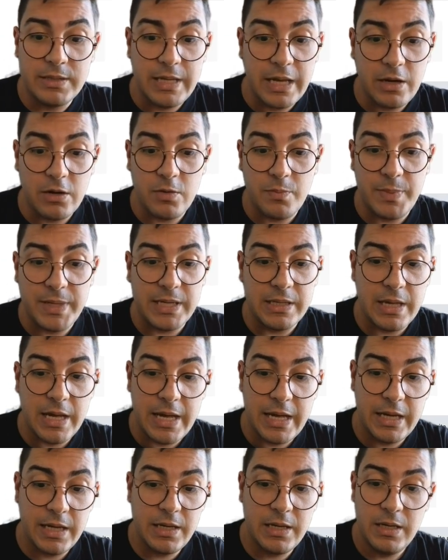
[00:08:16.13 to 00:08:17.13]
I could be
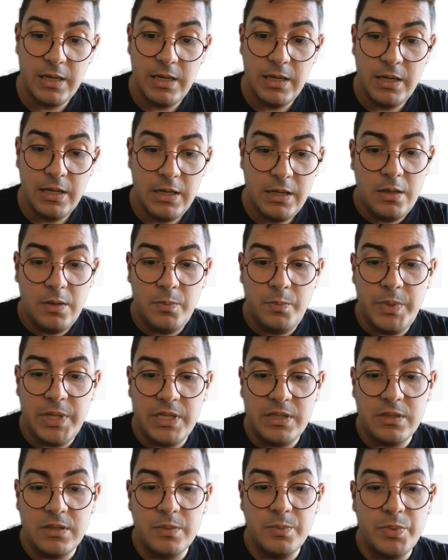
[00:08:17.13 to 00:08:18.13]
like
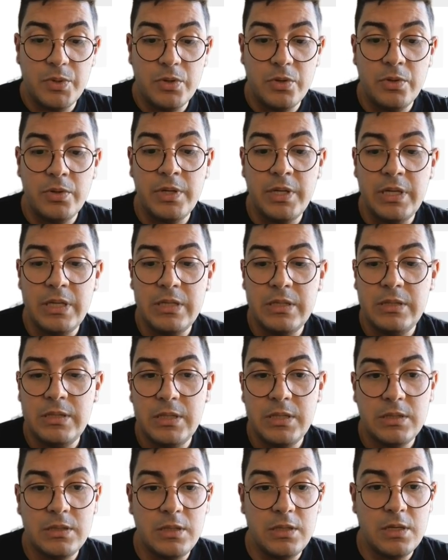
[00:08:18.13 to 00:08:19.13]

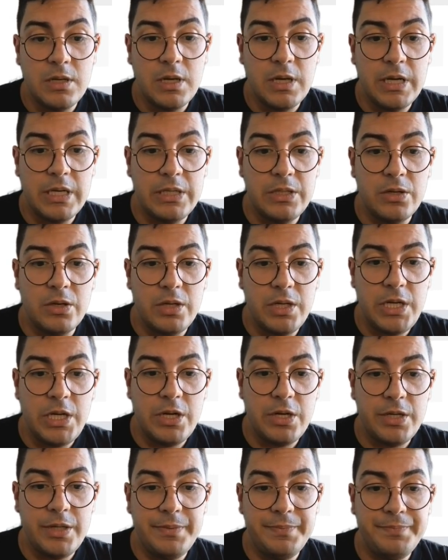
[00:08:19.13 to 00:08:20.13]

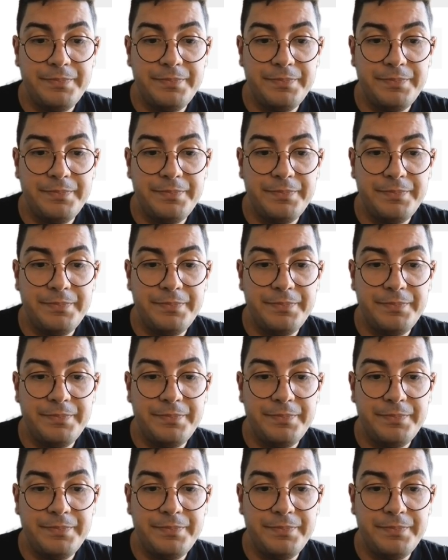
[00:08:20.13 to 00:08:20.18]
pizzaboy69.near,